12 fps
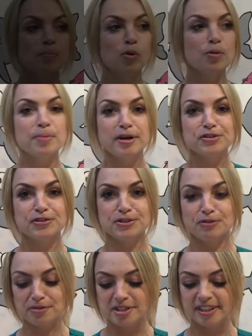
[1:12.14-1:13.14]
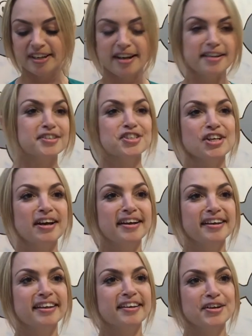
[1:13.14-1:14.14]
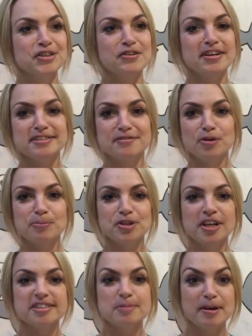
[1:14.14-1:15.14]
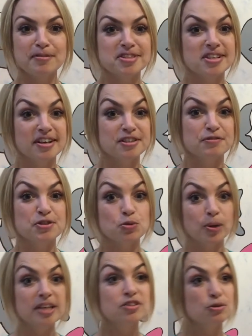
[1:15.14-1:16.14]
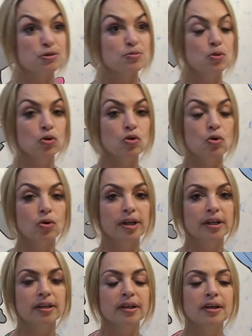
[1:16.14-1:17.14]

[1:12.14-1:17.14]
Button batteries are obviously nice, shiny, attractive objects about the size of a sweet or a small coin.